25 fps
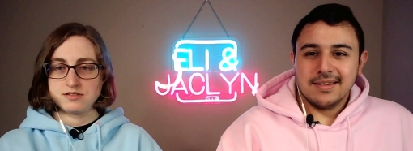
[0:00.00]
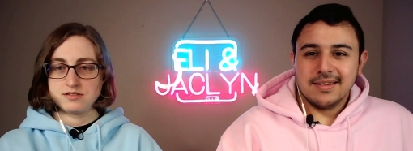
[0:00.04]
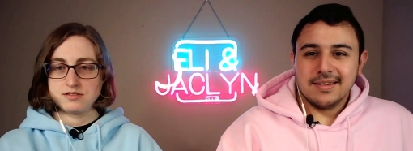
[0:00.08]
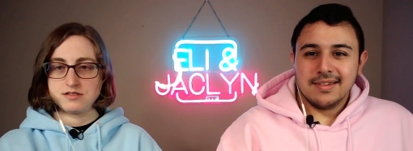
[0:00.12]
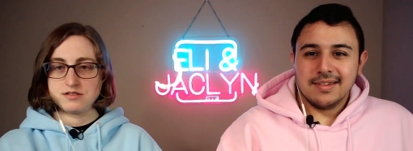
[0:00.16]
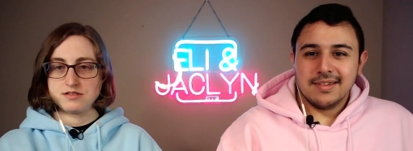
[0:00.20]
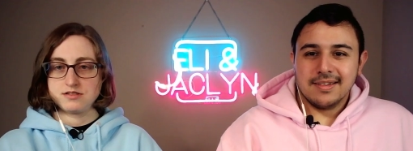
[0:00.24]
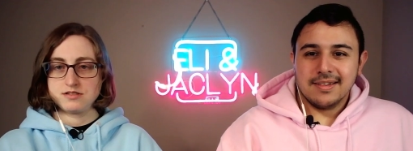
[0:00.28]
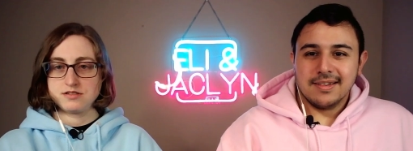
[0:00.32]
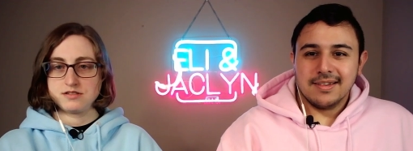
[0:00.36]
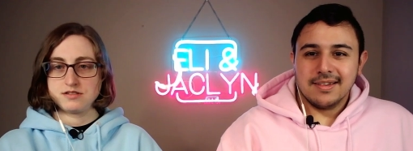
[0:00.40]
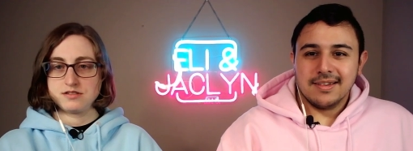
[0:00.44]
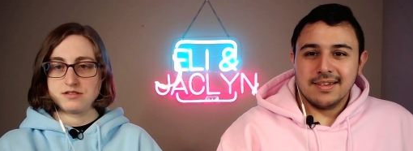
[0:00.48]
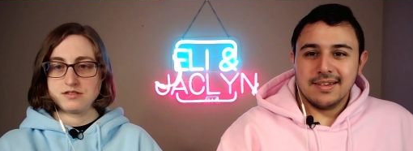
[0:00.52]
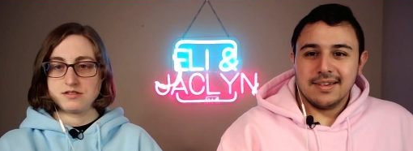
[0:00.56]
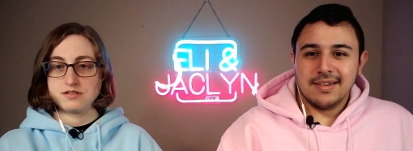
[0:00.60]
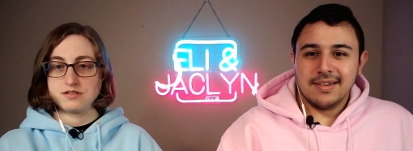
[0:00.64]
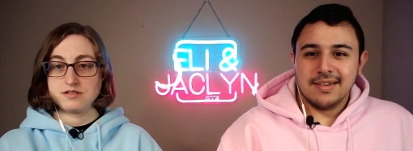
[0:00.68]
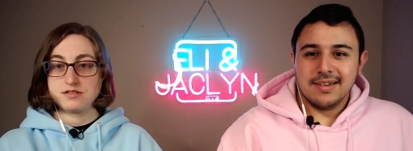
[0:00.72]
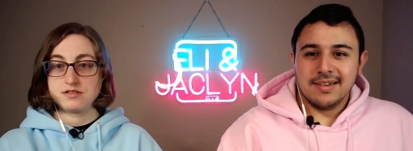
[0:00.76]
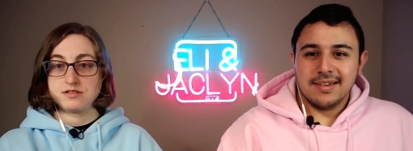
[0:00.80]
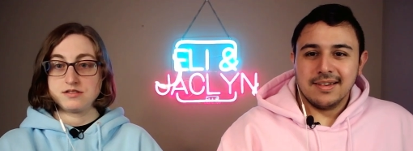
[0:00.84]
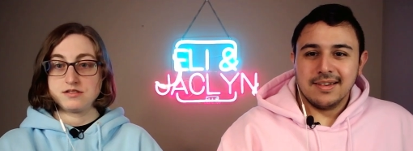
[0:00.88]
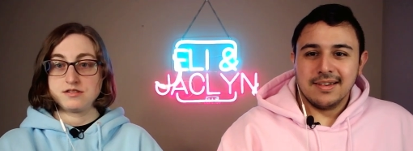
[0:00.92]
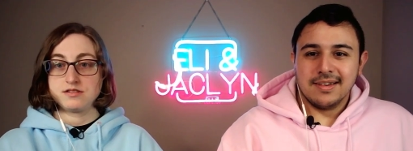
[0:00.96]

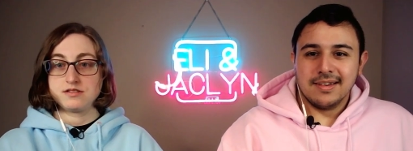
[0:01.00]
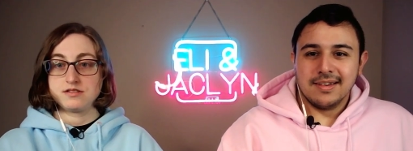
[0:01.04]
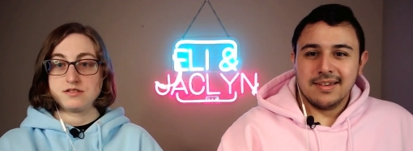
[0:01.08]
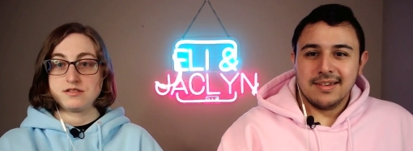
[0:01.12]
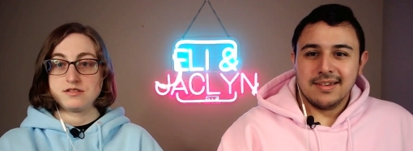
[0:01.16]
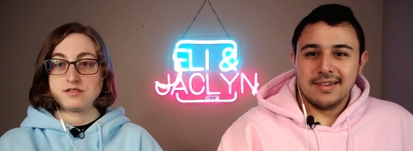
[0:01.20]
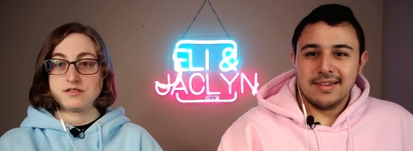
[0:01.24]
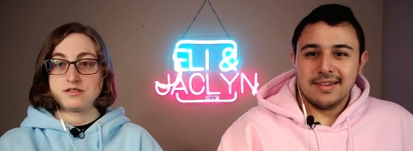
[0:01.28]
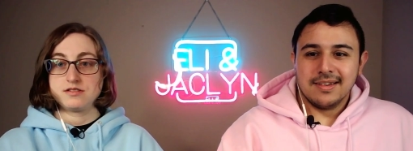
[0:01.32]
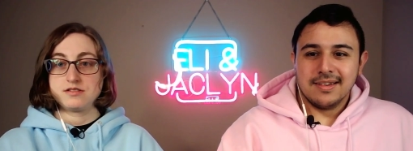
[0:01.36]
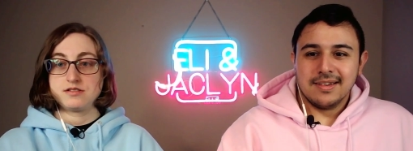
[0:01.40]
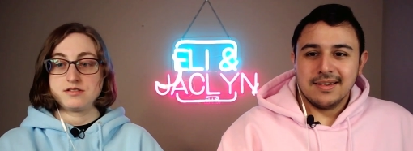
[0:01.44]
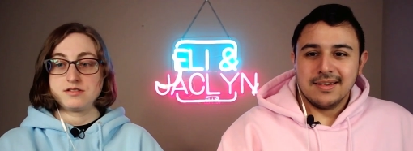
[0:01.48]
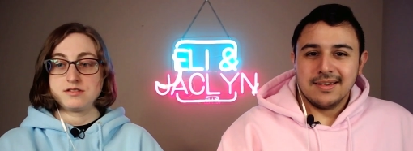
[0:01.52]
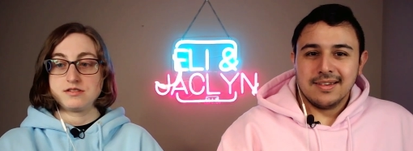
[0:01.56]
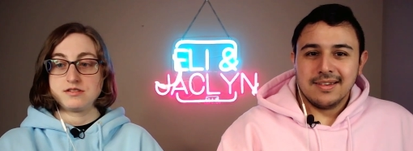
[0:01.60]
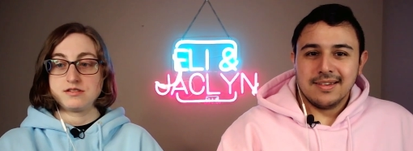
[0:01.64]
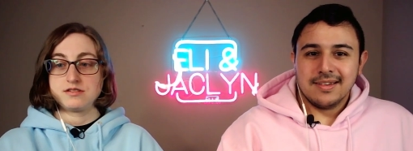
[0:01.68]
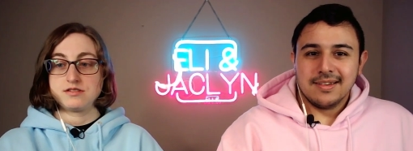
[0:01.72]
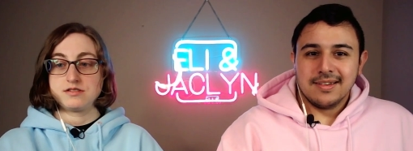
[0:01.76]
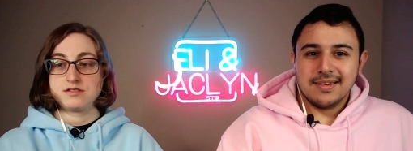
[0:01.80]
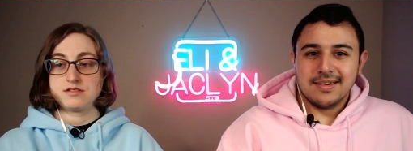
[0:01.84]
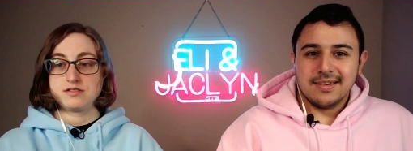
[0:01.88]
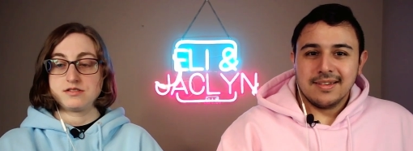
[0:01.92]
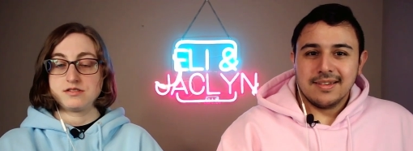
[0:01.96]

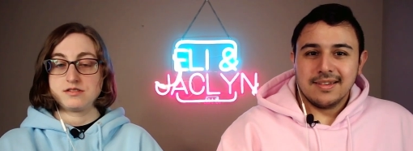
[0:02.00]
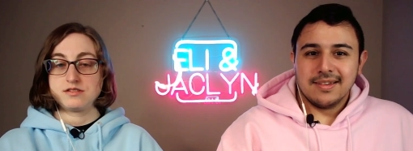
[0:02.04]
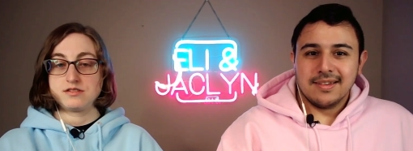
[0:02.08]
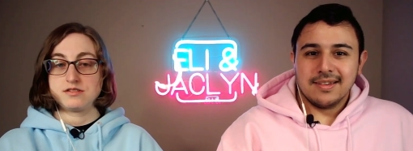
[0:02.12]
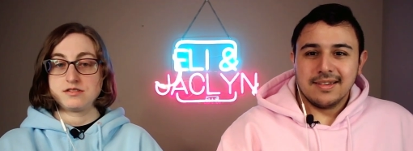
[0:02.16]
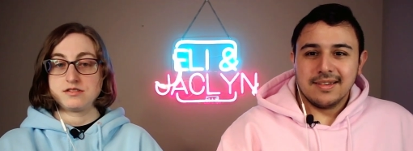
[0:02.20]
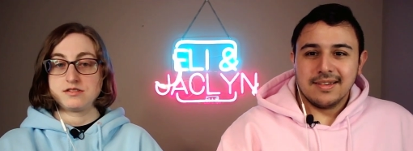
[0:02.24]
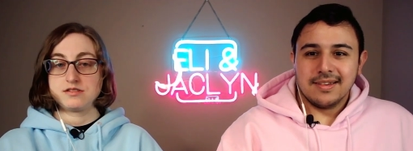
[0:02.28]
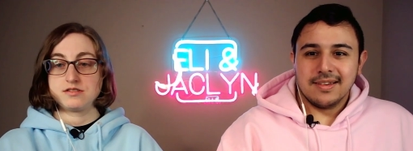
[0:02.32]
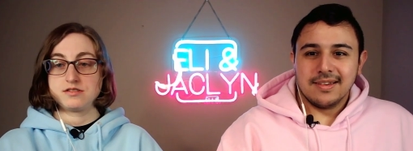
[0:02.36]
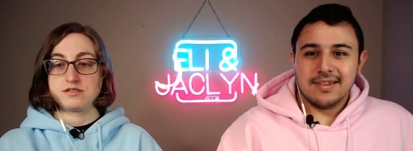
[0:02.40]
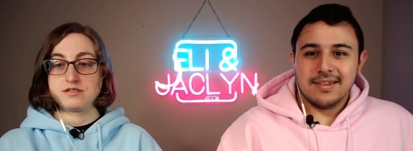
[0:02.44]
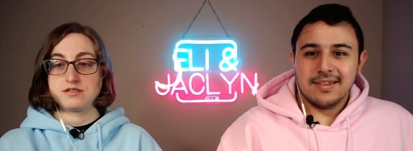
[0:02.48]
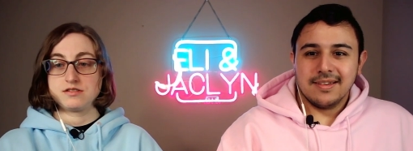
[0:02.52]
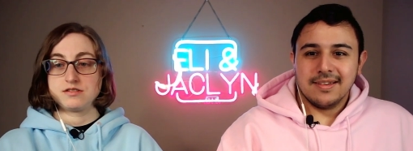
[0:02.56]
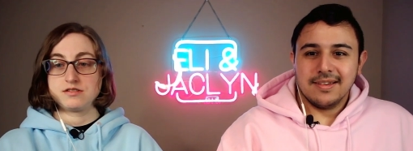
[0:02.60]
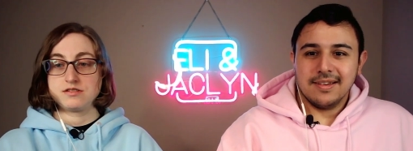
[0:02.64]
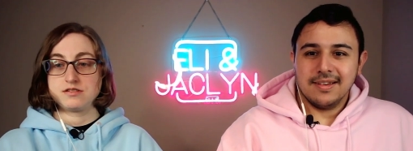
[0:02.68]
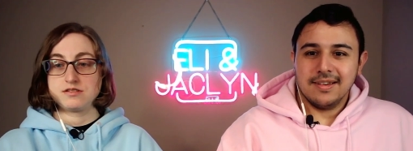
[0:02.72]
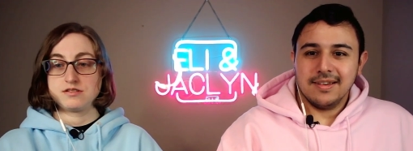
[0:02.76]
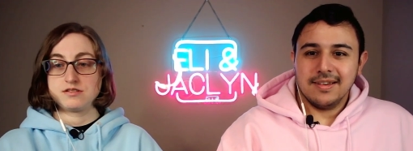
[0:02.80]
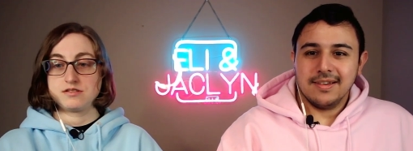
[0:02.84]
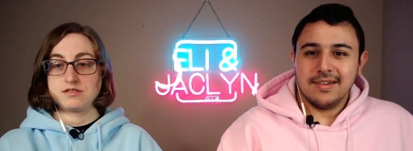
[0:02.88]
(silence)